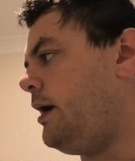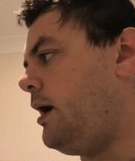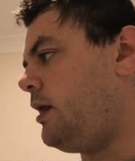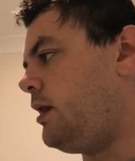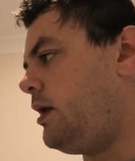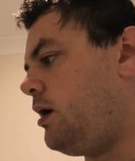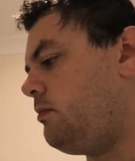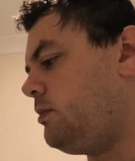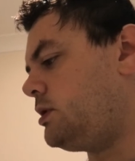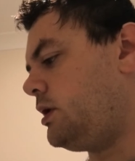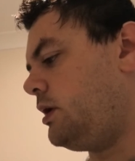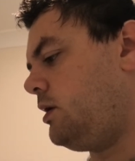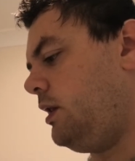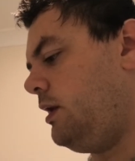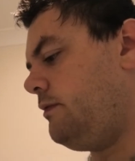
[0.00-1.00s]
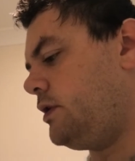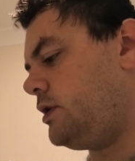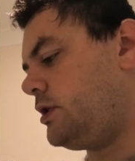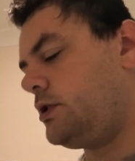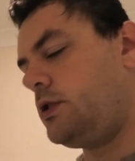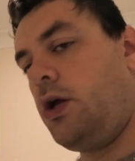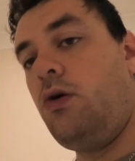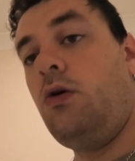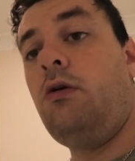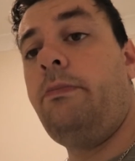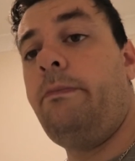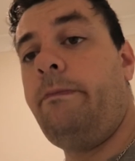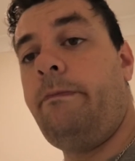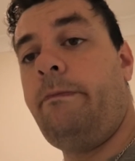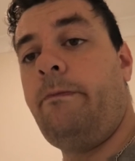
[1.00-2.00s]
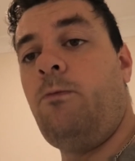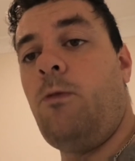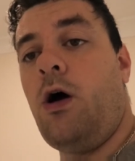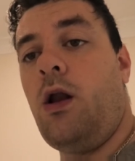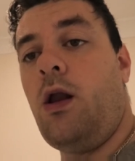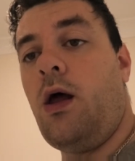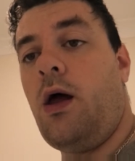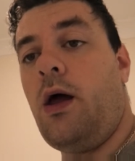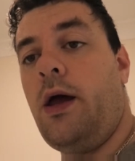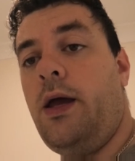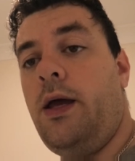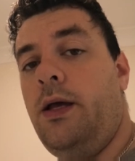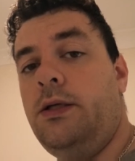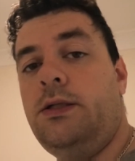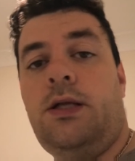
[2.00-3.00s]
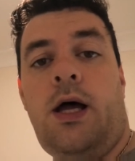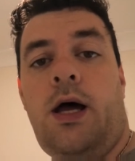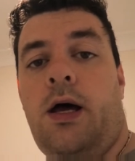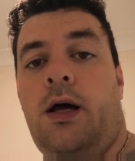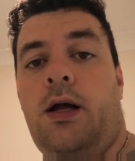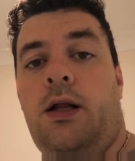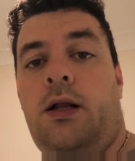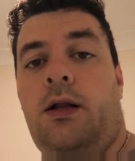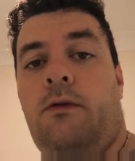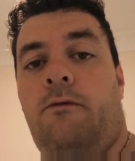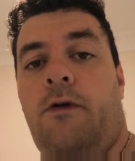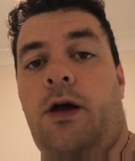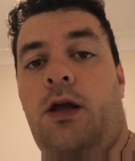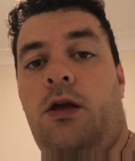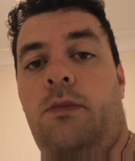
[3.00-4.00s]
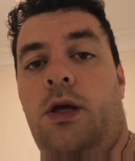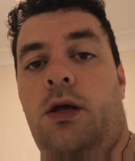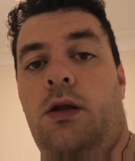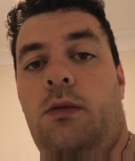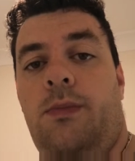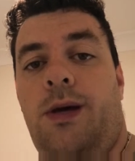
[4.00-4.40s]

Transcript: and then I'm just gonna leave it to soak while I start vacuuming the